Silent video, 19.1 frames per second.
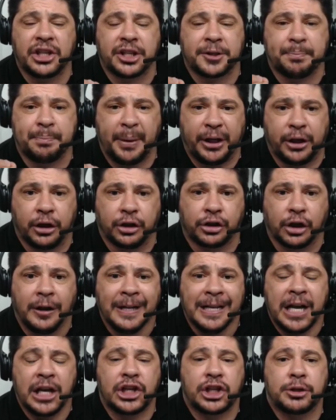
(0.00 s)
spirit,
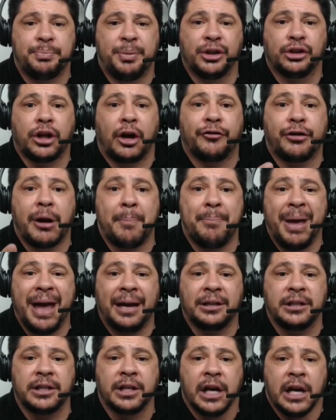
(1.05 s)
a spirit of
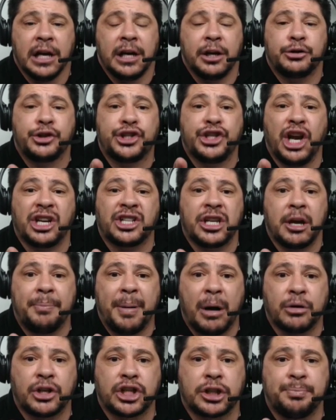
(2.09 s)
rebellion,
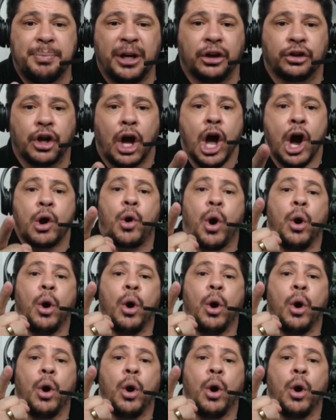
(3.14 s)
Jezebel spirit,